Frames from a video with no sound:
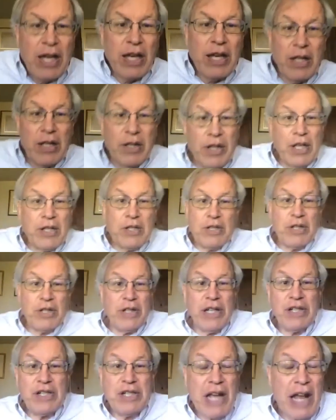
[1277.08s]
The
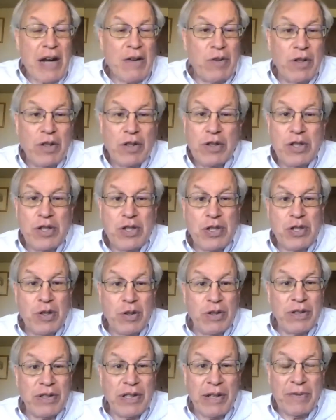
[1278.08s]
Attorney General could
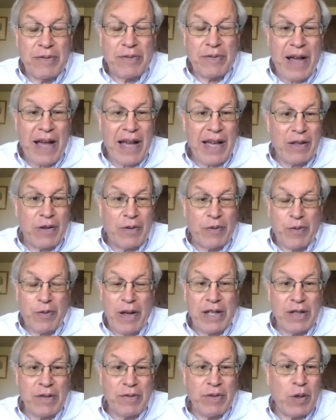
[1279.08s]
certainly file
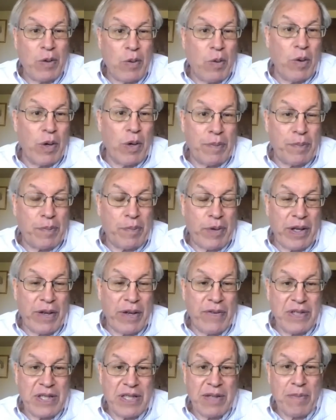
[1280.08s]
friend of the court
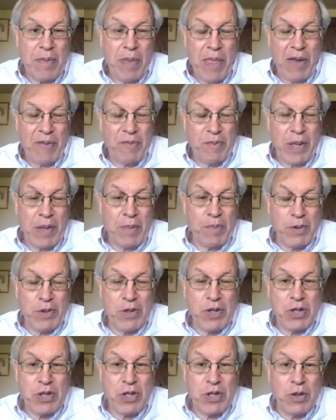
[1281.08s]
briefs if people
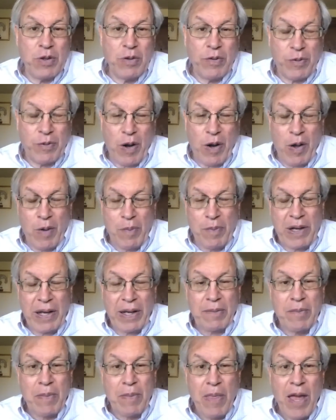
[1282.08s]
sue for
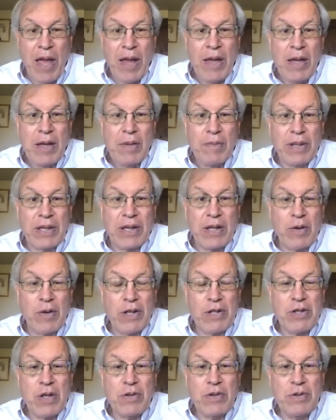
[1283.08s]
opening, but there
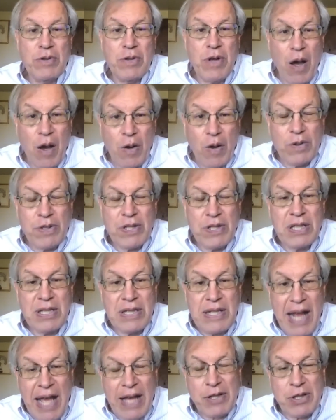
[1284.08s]
is no
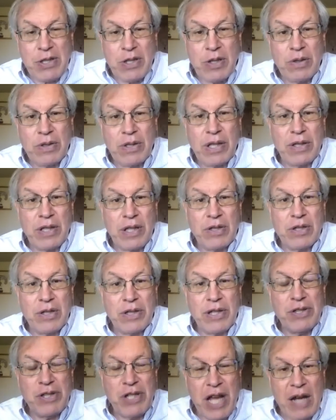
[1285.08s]
statute that the
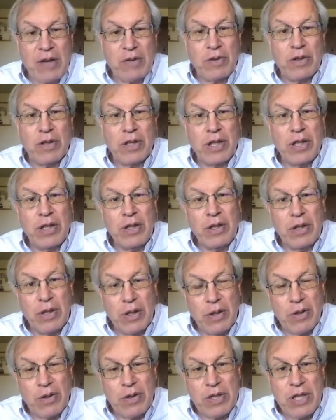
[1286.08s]
Attorney General can
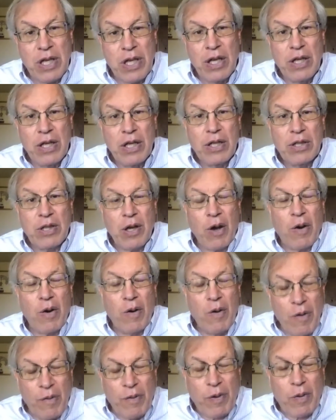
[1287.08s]
use to
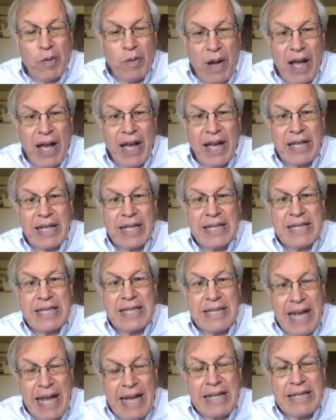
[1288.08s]
override a
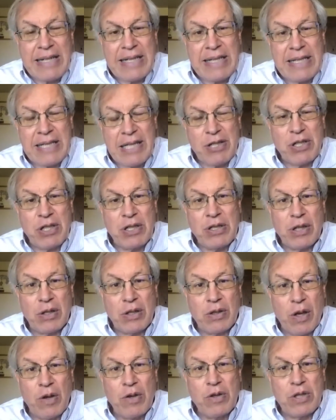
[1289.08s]
state decision to
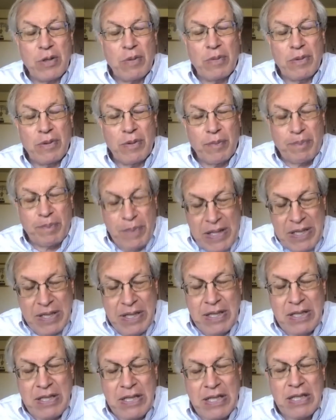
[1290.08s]
close
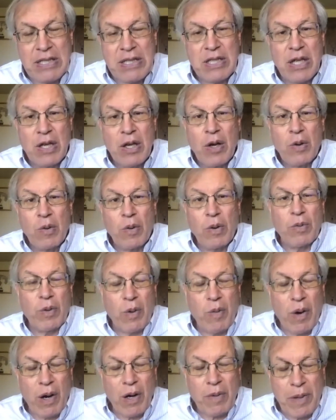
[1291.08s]
businesses or
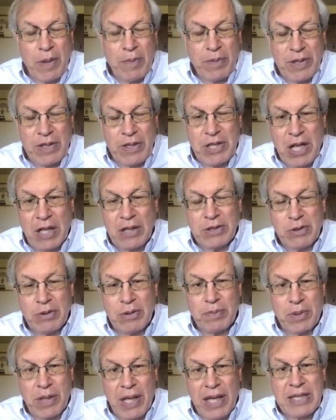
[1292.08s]
require people to shelter
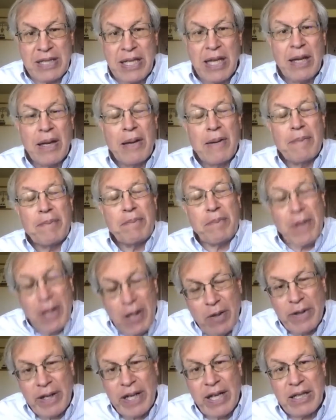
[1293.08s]
in place,
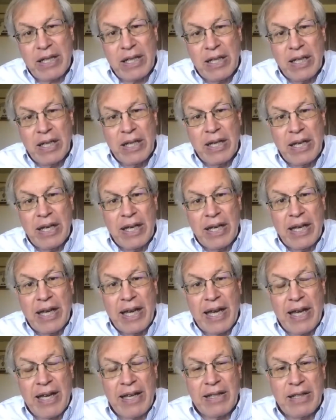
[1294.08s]
period.
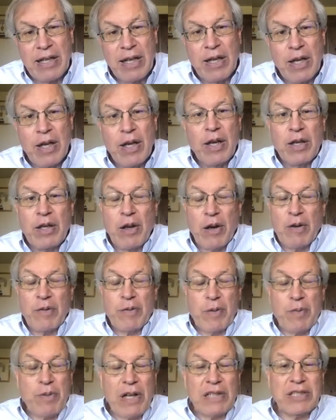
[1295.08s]
And,
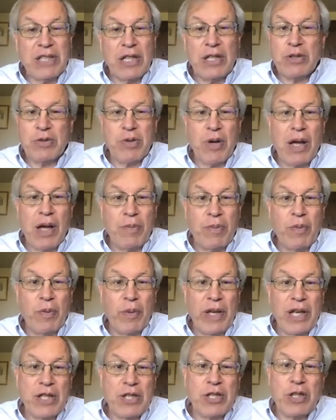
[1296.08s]
for President Trump,
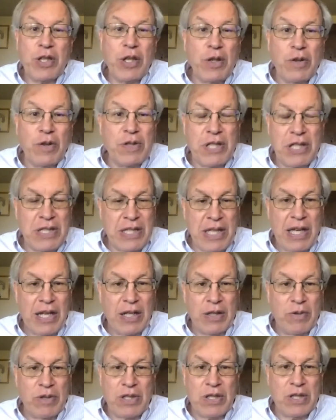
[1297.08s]
we excuse his
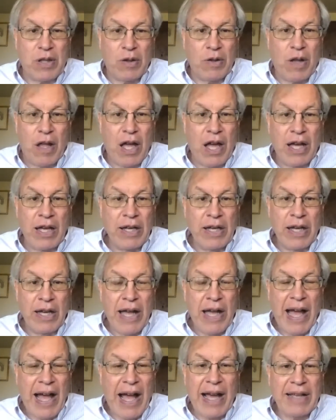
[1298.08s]
ignorance of the law.
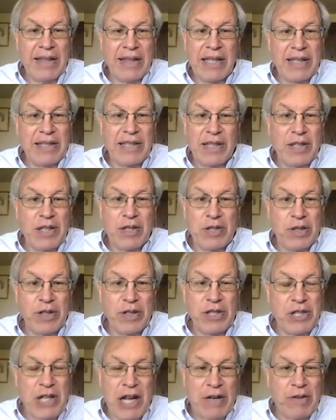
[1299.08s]
I think that the
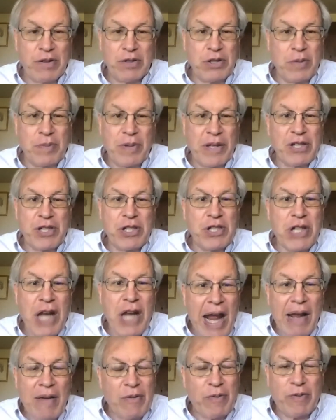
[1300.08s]
Attorney General should be
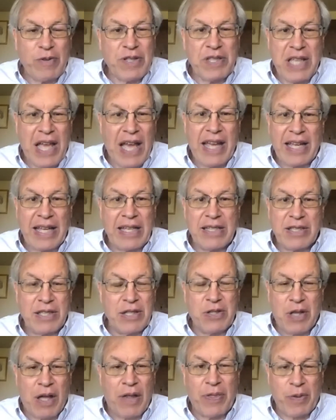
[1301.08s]
ashamed for saying he has
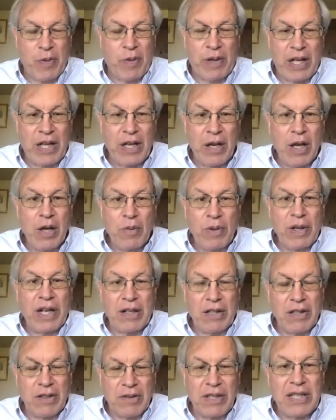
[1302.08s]
this authority when it
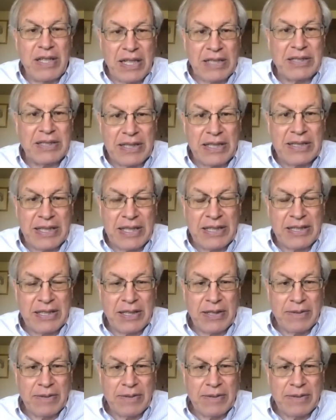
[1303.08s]
clearly doesn't exist.